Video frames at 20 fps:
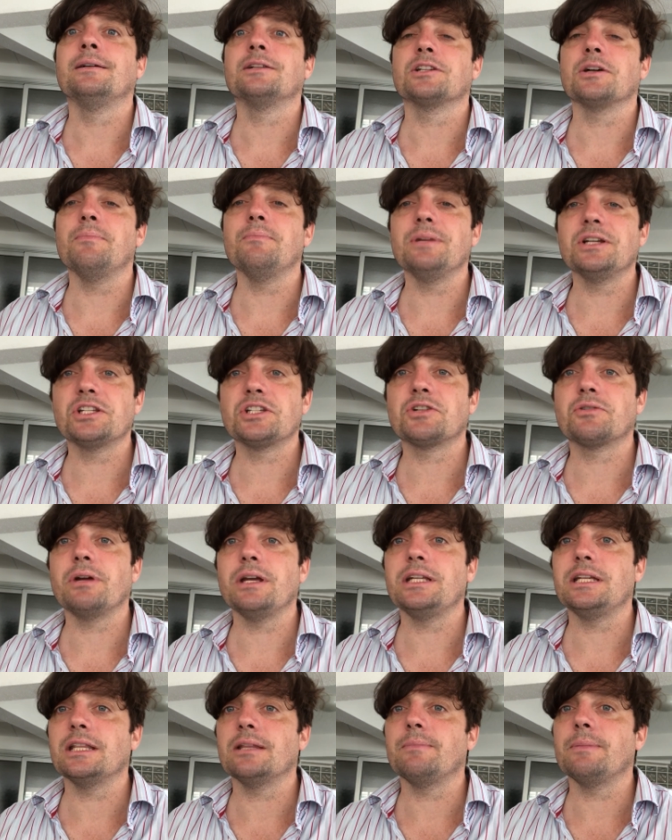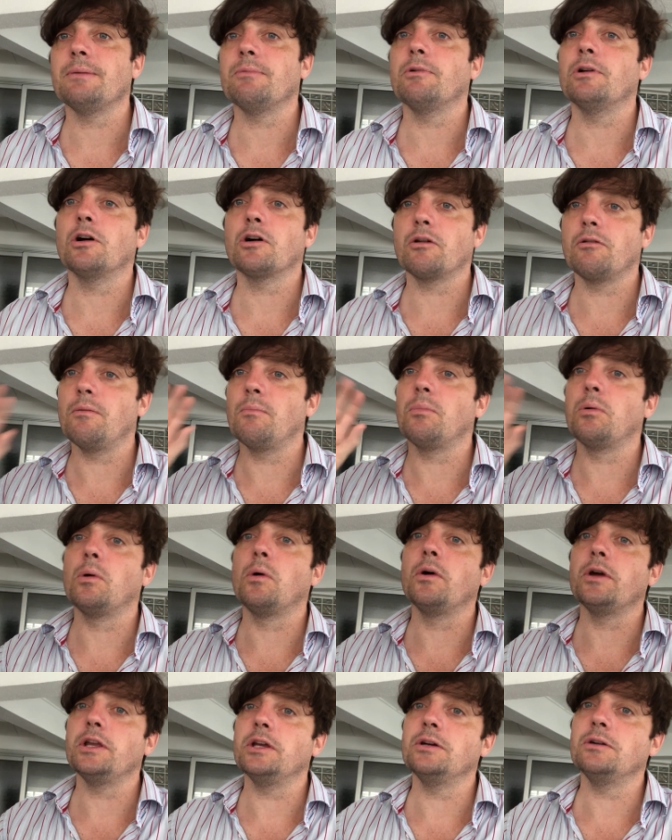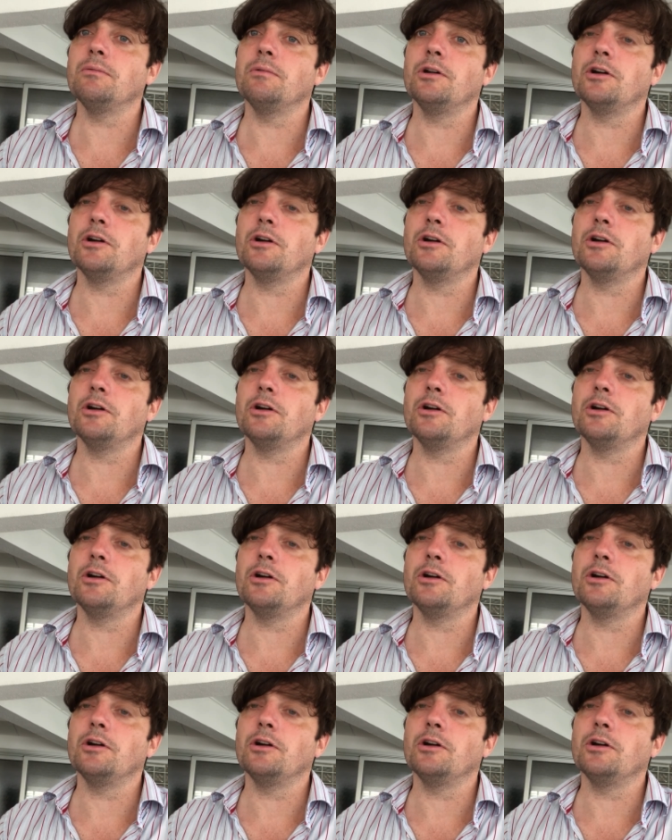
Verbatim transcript: So mistreating them, we're not going to employ you,